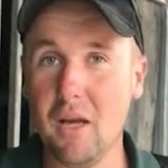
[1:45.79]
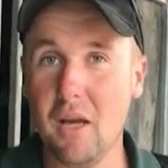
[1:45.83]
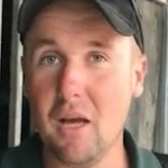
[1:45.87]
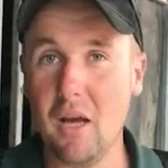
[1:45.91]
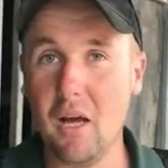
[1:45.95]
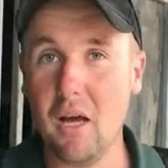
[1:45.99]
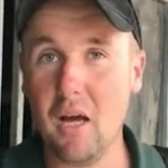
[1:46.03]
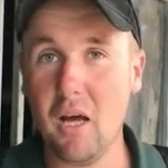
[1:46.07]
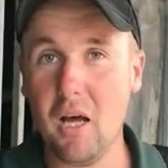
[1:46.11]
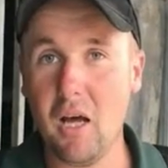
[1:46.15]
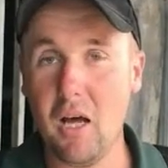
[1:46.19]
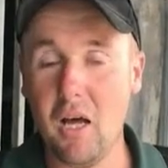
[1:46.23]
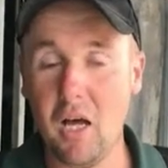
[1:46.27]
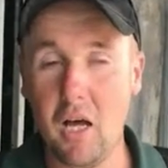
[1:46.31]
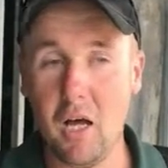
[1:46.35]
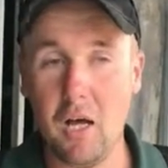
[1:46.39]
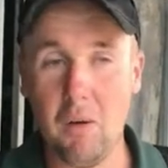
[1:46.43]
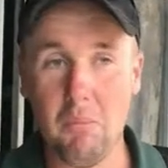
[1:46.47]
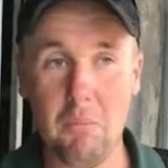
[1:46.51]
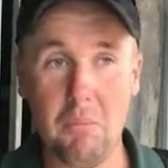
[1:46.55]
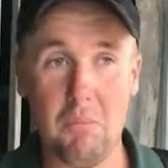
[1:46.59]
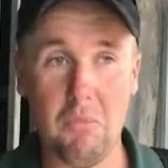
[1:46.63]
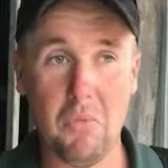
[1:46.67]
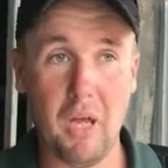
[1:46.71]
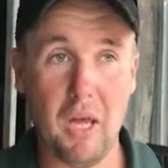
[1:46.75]

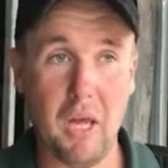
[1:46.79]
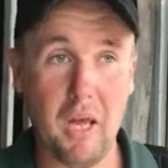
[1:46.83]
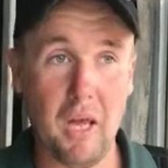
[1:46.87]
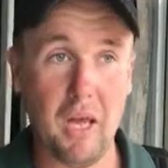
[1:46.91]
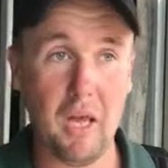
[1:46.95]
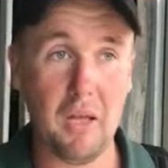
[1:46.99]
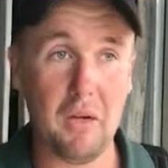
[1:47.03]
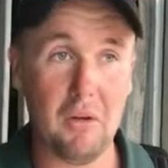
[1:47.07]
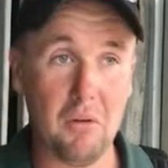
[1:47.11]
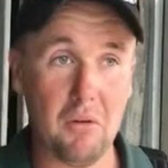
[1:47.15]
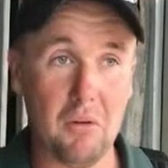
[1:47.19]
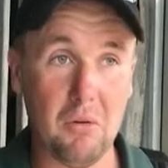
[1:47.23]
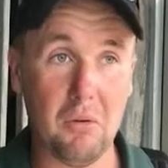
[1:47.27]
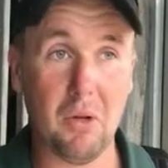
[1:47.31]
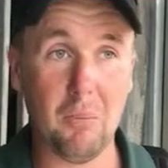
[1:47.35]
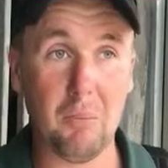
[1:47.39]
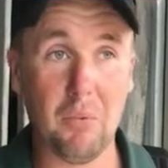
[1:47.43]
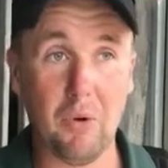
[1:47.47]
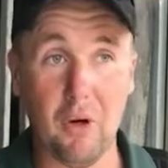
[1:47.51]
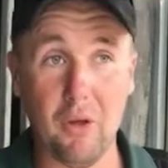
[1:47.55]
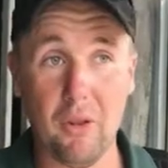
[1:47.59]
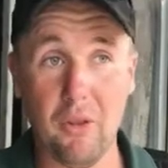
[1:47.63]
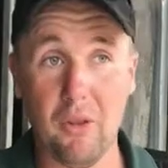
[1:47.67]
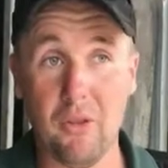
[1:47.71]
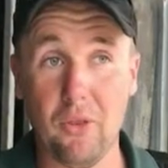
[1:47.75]
And
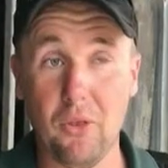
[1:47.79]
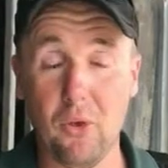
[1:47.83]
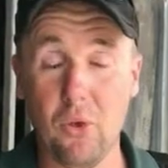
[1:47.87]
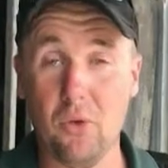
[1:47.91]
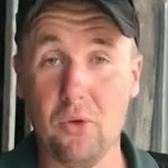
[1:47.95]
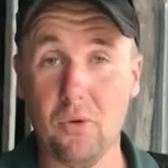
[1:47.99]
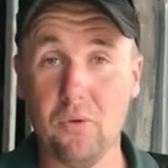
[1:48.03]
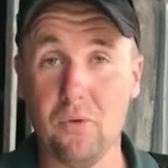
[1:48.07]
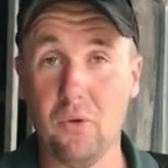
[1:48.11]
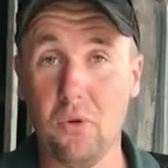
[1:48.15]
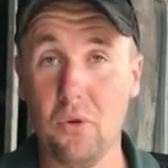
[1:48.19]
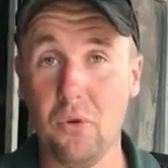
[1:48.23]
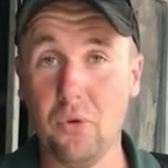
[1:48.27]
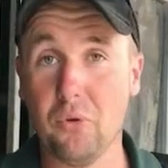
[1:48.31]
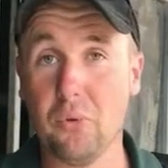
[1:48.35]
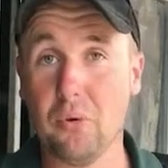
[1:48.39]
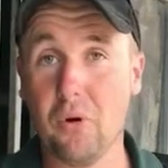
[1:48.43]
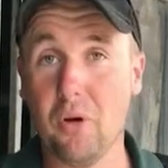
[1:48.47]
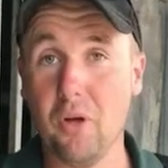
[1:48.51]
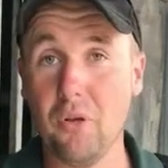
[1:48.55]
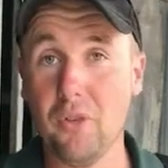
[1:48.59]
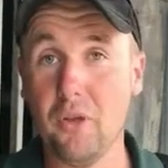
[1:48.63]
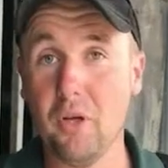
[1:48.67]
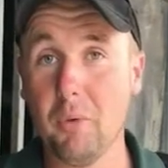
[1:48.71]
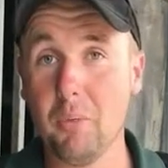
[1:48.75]
by the 3rd or 4th
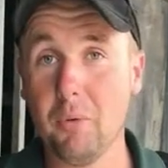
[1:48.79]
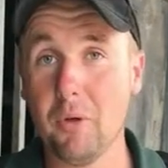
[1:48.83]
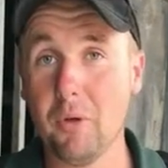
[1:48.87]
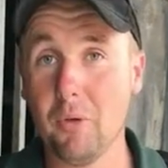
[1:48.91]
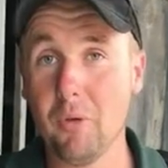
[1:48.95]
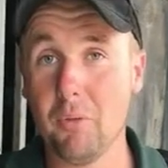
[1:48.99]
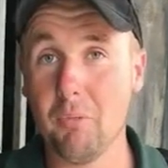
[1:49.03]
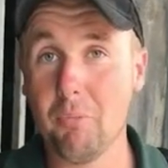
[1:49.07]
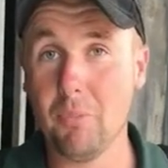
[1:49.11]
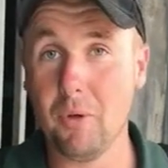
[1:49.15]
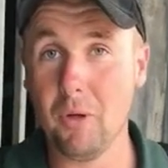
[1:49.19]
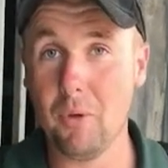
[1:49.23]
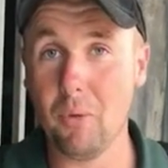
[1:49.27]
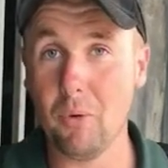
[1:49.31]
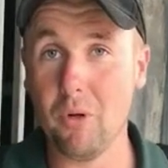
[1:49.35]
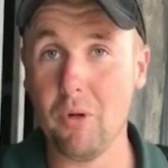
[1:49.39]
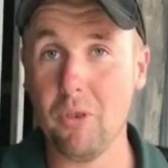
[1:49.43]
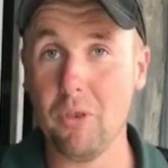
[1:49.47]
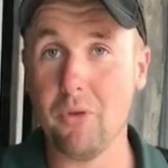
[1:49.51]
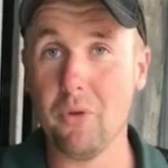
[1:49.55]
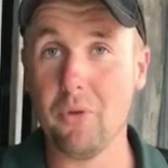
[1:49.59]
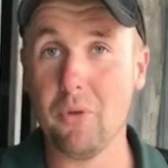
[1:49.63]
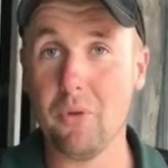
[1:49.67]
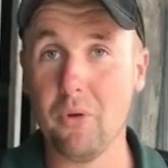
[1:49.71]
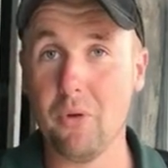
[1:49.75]
ride, they'll be
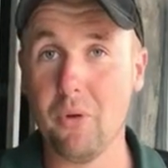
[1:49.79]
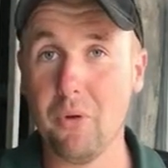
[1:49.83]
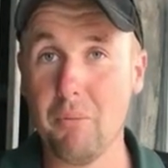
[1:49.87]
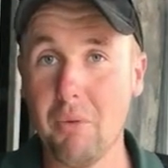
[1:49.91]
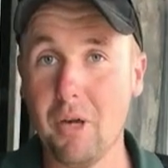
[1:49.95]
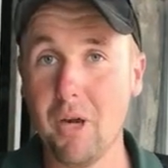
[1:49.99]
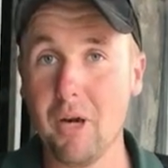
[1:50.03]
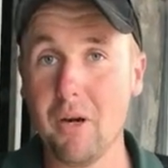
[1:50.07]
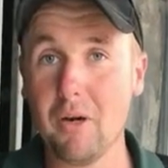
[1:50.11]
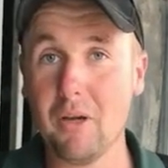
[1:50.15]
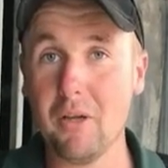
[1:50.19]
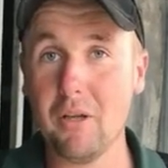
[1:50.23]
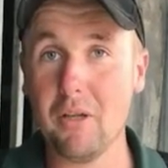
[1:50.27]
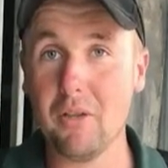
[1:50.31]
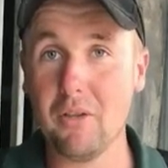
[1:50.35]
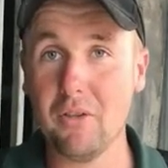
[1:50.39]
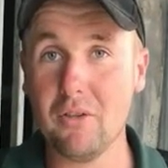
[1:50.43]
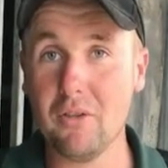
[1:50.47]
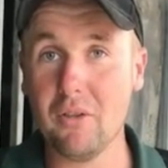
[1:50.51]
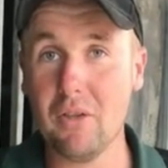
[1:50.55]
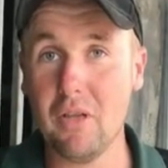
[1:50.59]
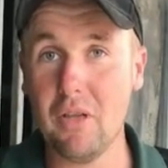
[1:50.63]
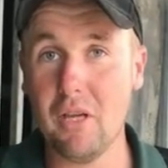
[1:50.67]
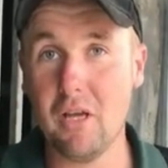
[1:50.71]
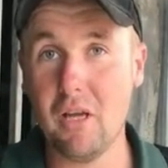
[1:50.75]
ridden through the
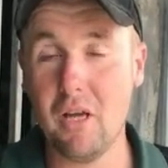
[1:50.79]
barriers.